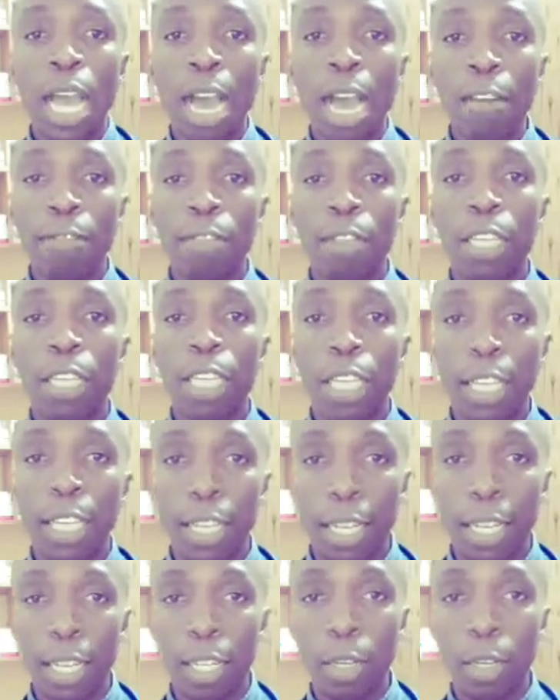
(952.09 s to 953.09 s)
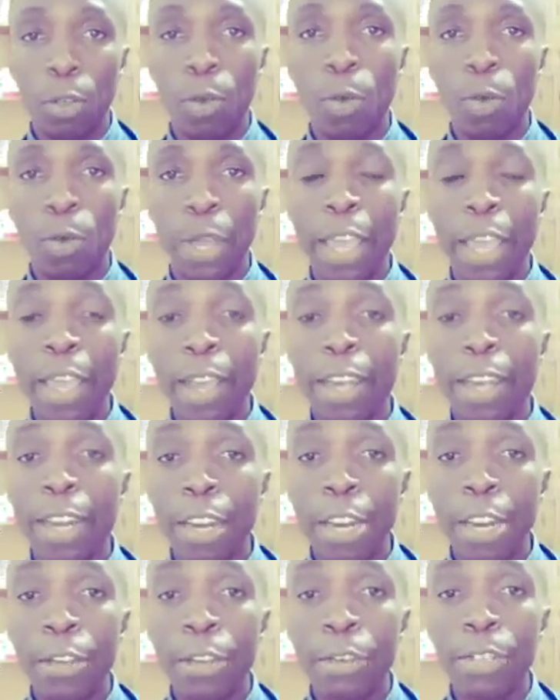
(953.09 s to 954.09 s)
having to hear
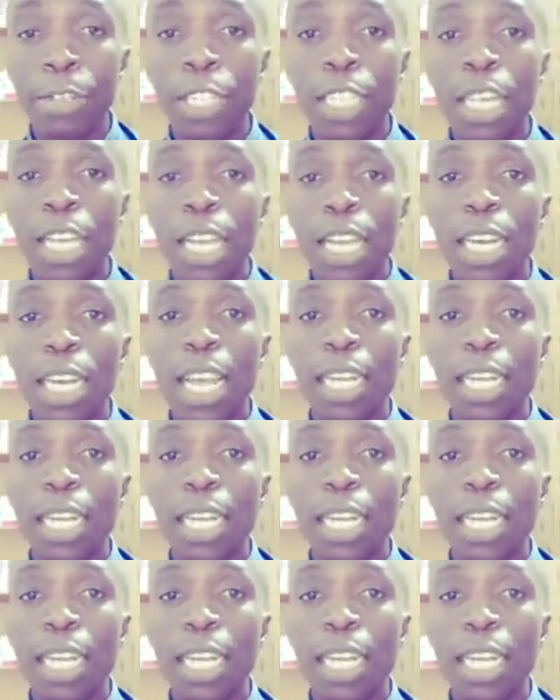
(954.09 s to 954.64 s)
the news